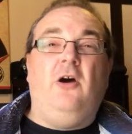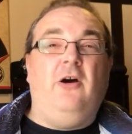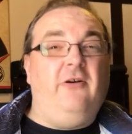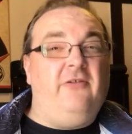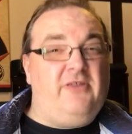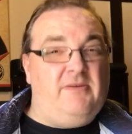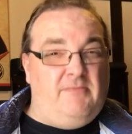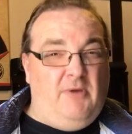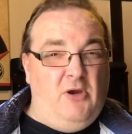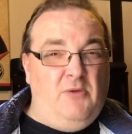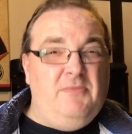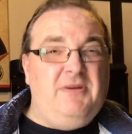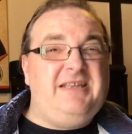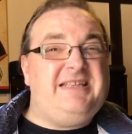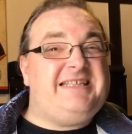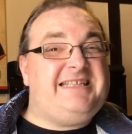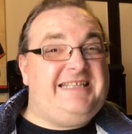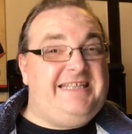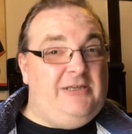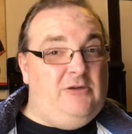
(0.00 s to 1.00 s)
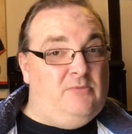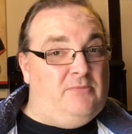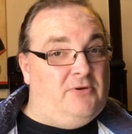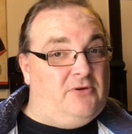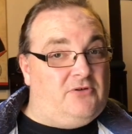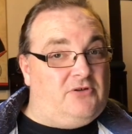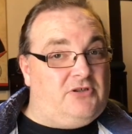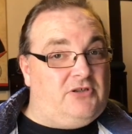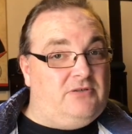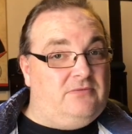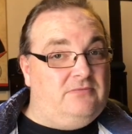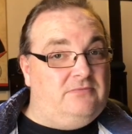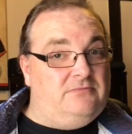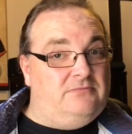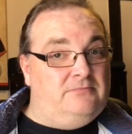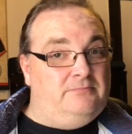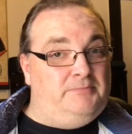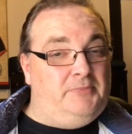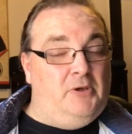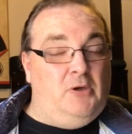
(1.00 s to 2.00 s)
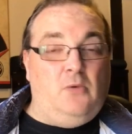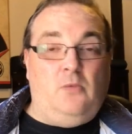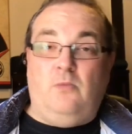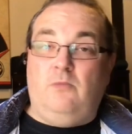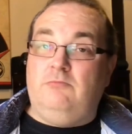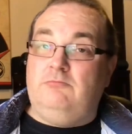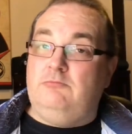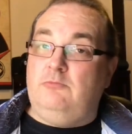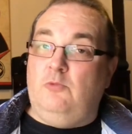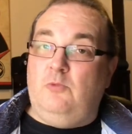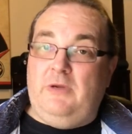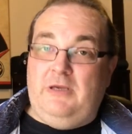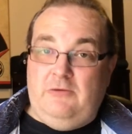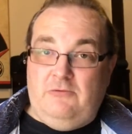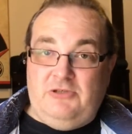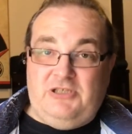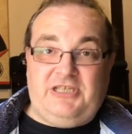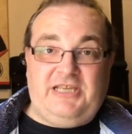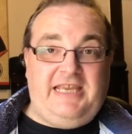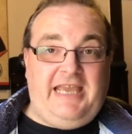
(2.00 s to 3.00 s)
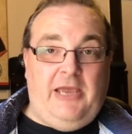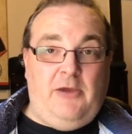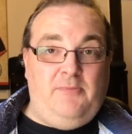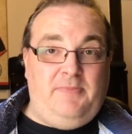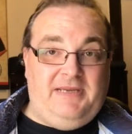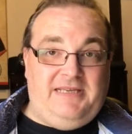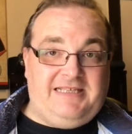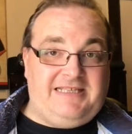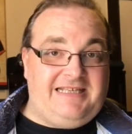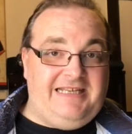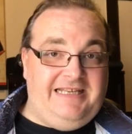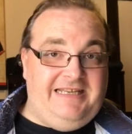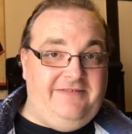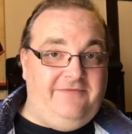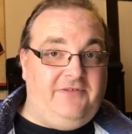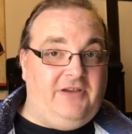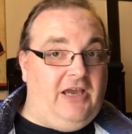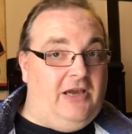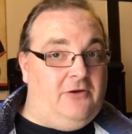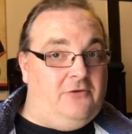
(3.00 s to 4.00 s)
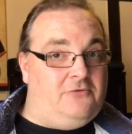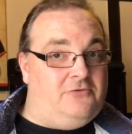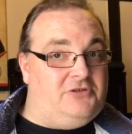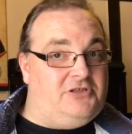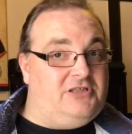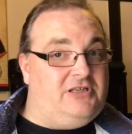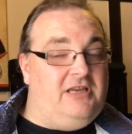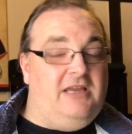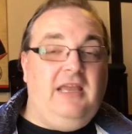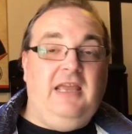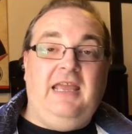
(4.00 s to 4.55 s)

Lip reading: At the moment, steelbooks, but we'll see how big sleeve goes.